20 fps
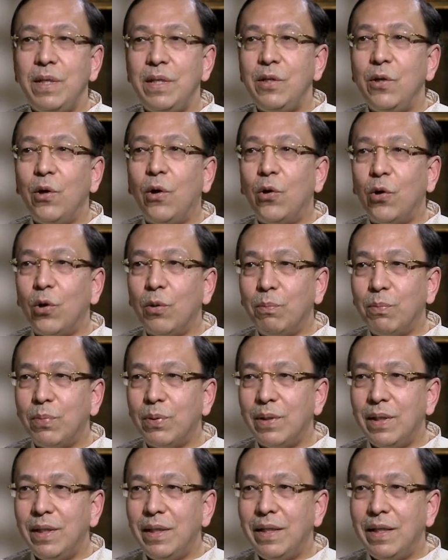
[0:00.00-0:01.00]
in Europe
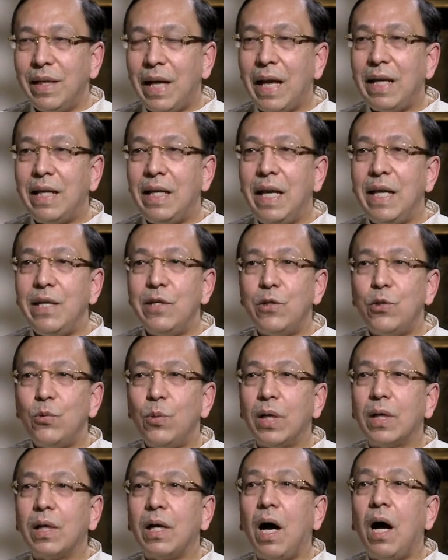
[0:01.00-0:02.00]
had led
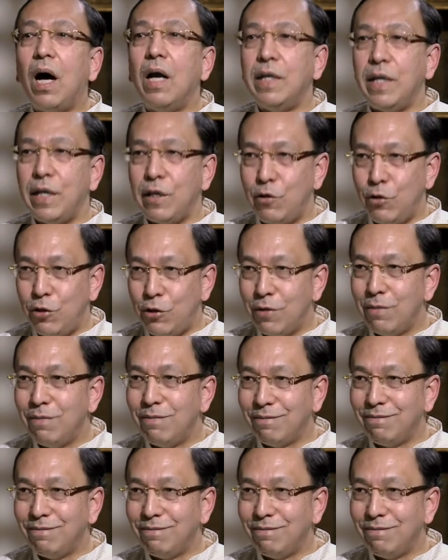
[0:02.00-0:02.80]
to a carnage,